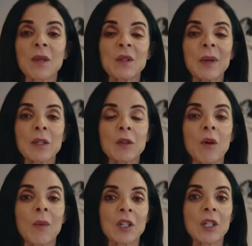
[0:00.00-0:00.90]
We spend
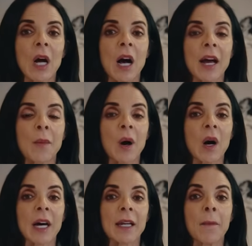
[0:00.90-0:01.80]
so much time
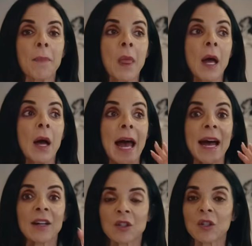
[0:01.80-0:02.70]
on
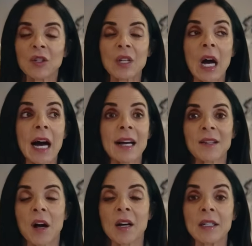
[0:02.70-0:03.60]

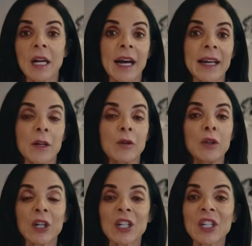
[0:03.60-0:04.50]
exercise, on diet,
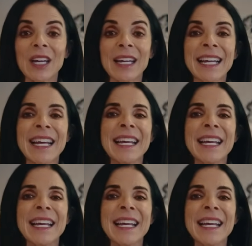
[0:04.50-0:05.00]
nutrition,